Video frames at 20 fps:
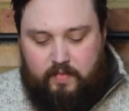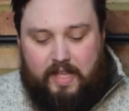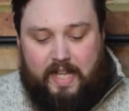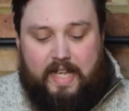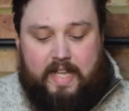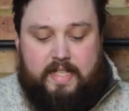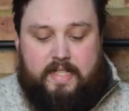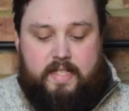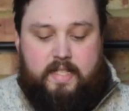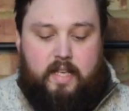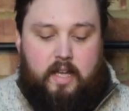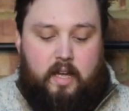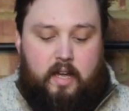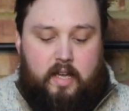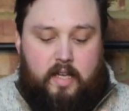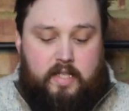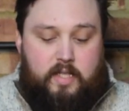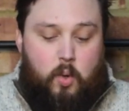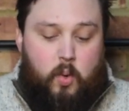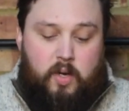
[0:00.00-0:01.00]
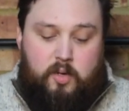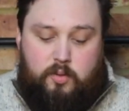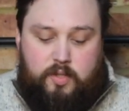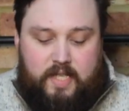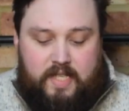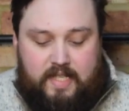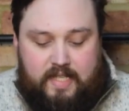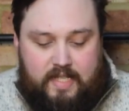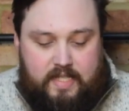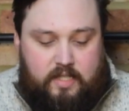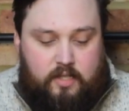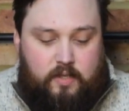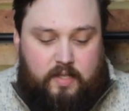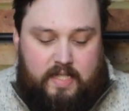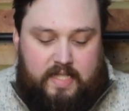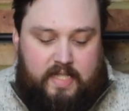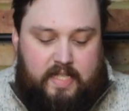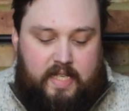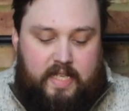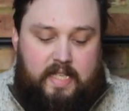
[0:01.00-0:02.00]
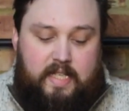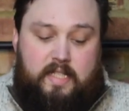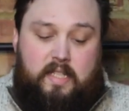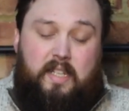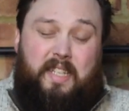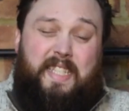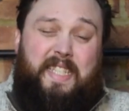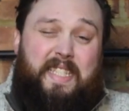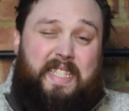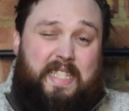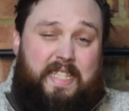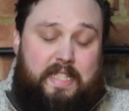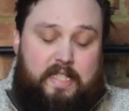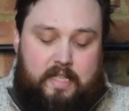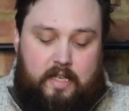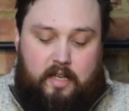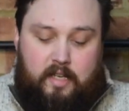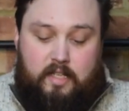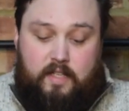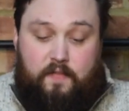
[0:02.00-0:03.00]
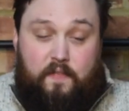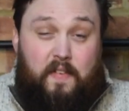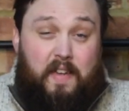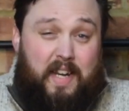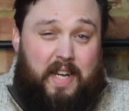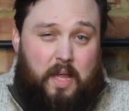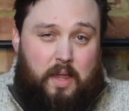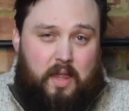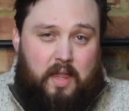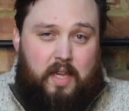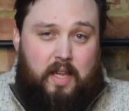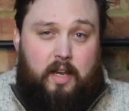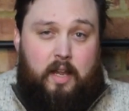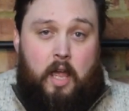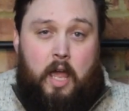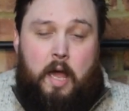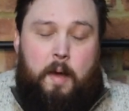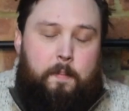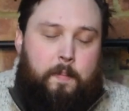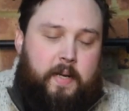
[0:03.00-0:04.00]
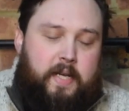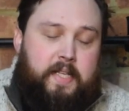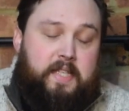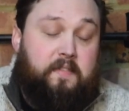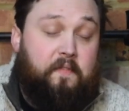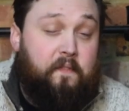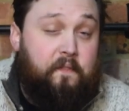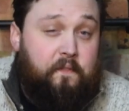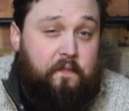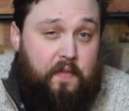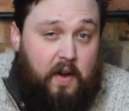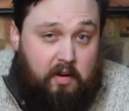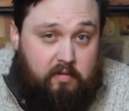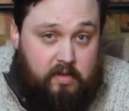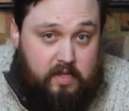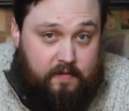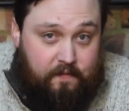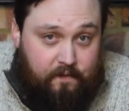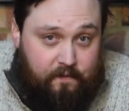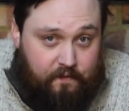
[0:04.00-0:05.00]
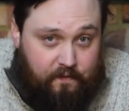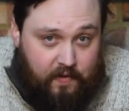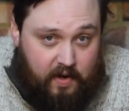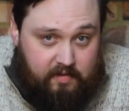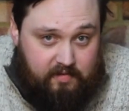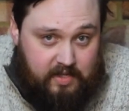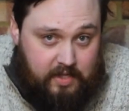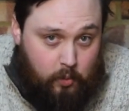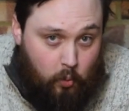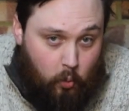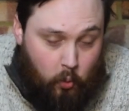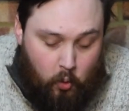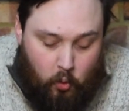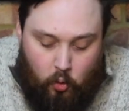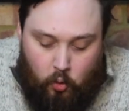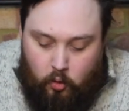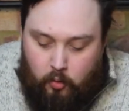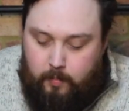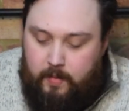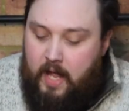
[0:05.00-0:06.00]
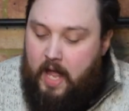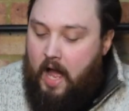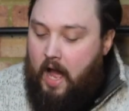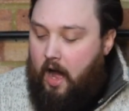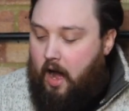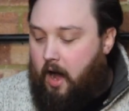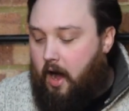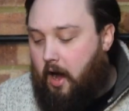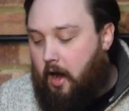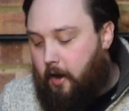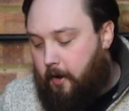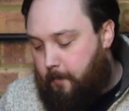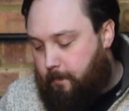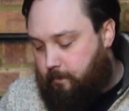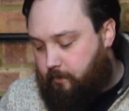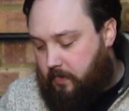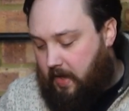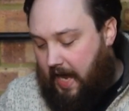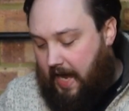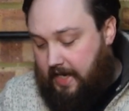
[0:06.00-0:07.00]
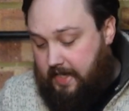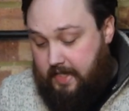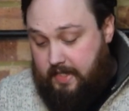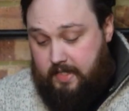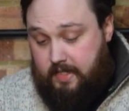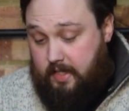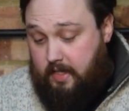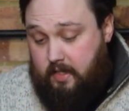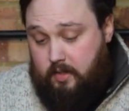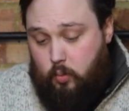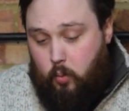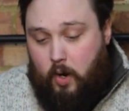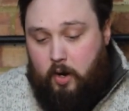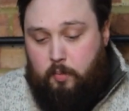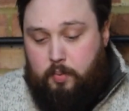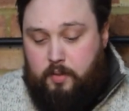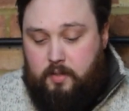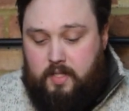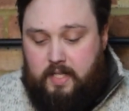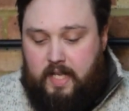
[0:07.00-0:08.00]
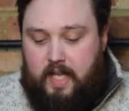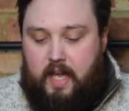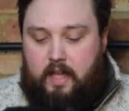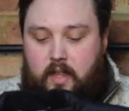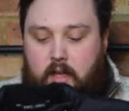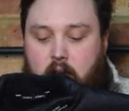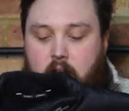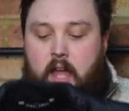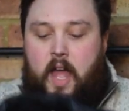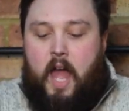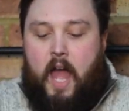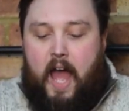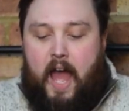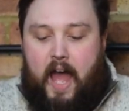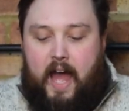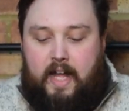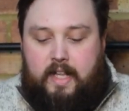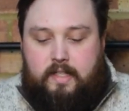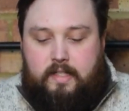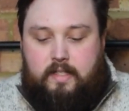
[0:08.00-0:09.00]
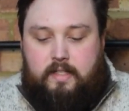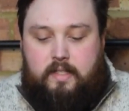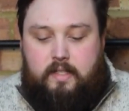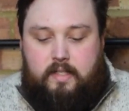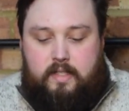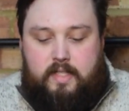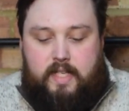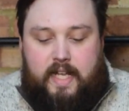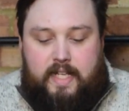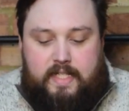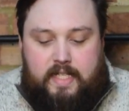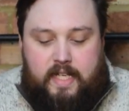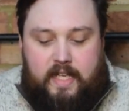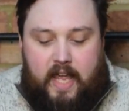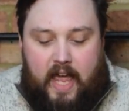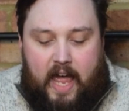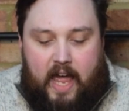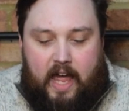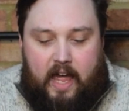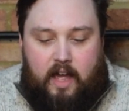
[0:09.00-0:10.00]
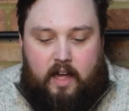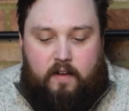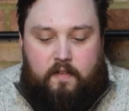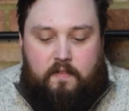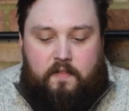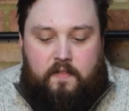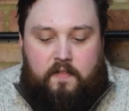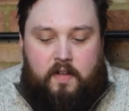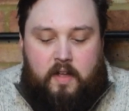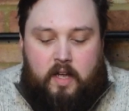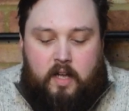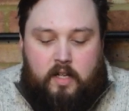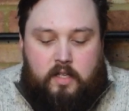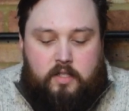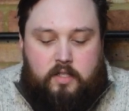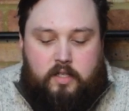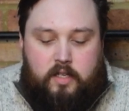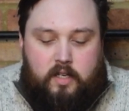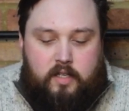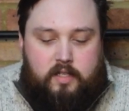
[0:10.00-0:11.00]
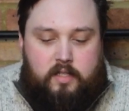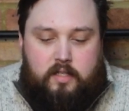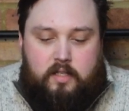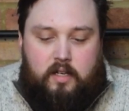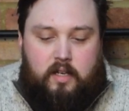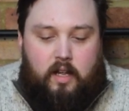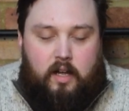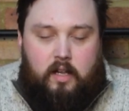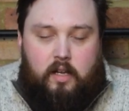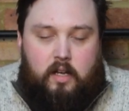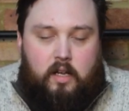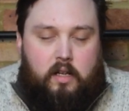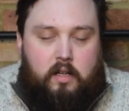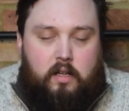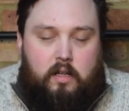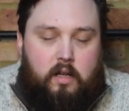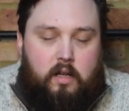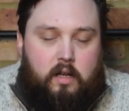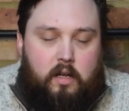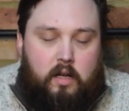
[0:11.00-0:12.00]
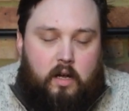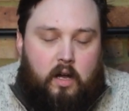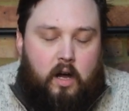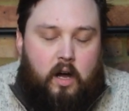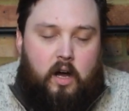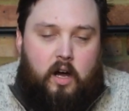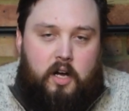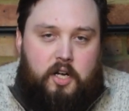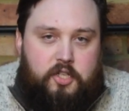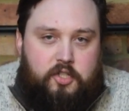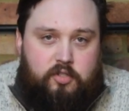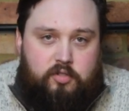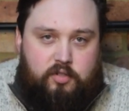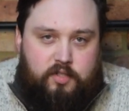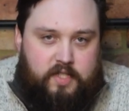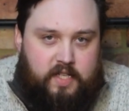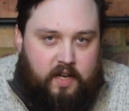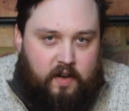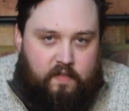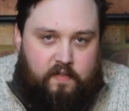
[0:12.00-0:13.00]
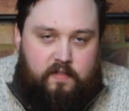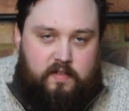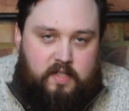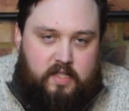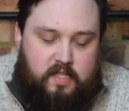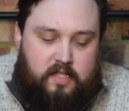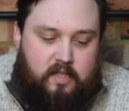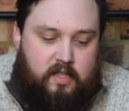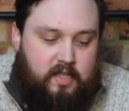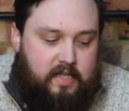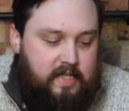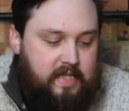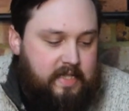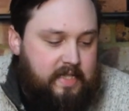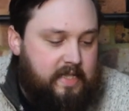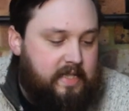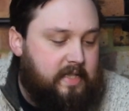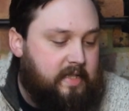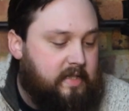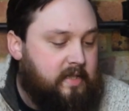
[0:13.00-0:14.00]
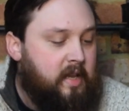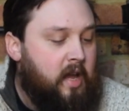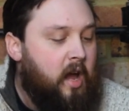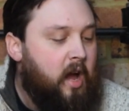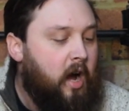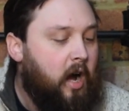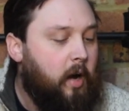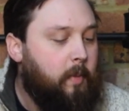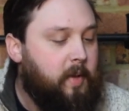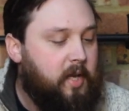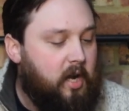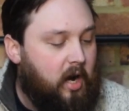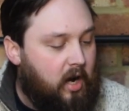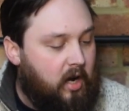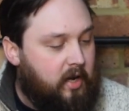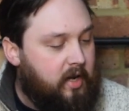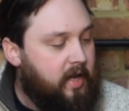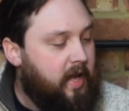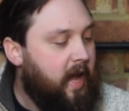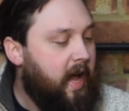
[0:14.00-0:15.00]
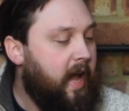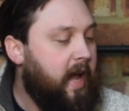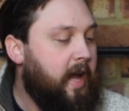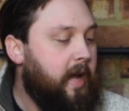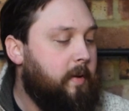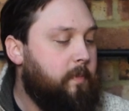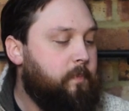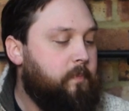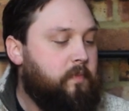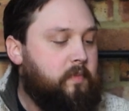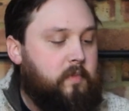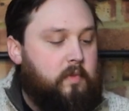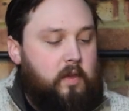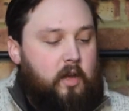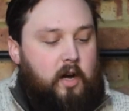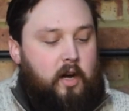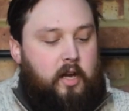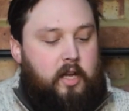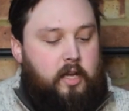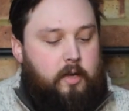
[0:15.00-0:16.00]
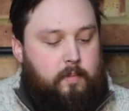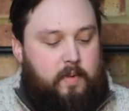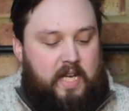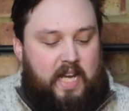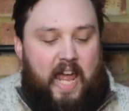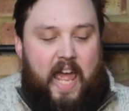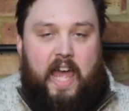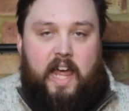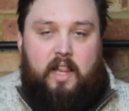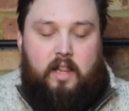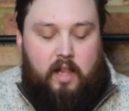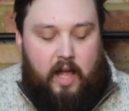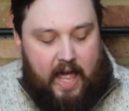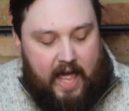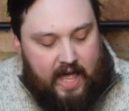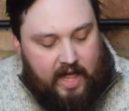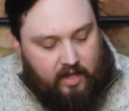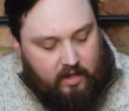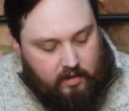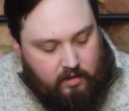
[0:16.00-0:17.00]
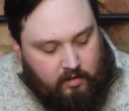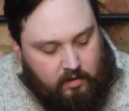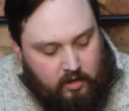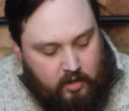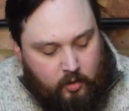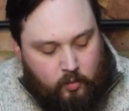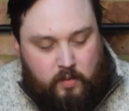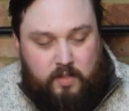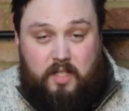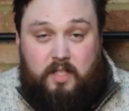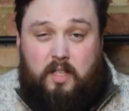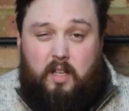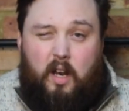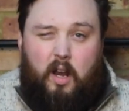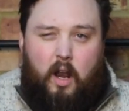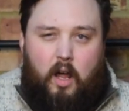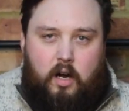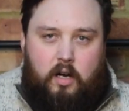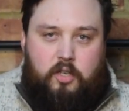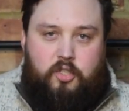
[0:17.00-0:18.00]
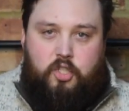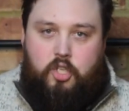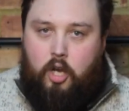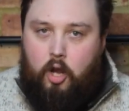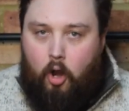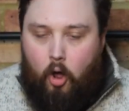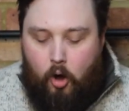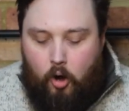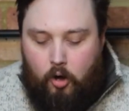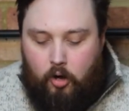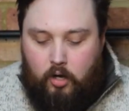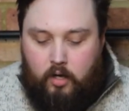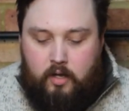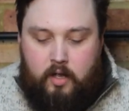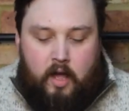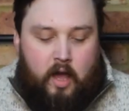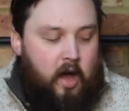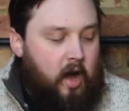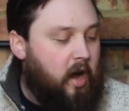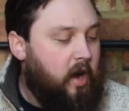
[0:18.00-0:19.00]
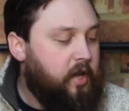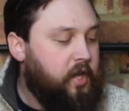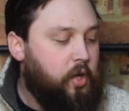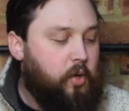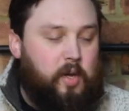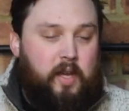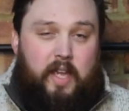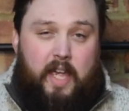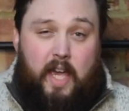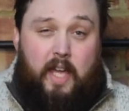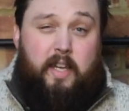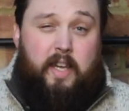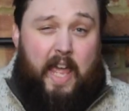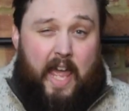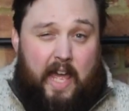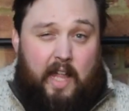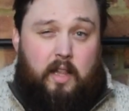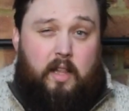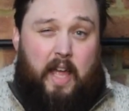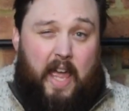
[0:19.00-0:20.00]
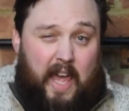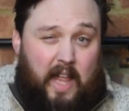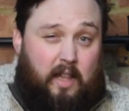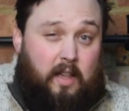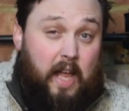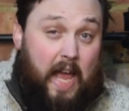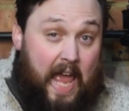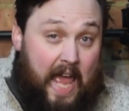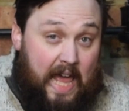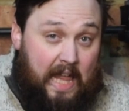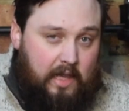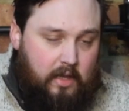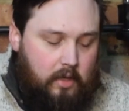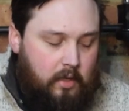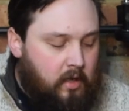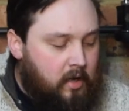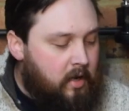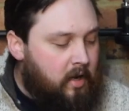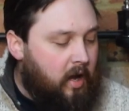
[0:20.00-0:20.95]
it's quilted, as you can see. It's nice and it's fairly thin, but it's very warm, and it's well put together. And Santee have just like 100 different sizes. I mean, I am an LL, which is a large long. You can get an LLL,